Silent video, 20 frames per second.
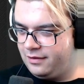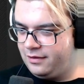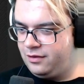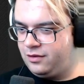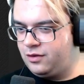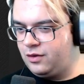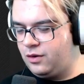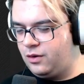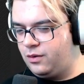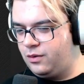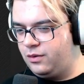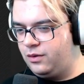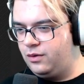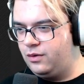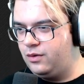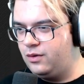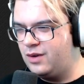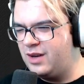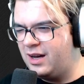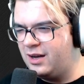So
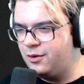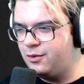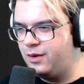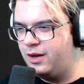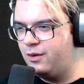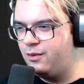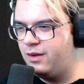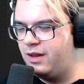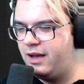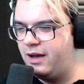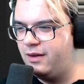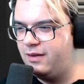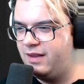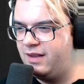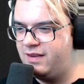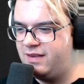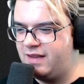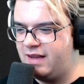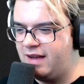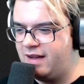you can't really rely on
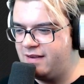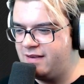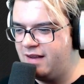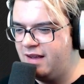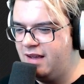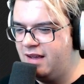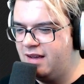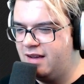these stats.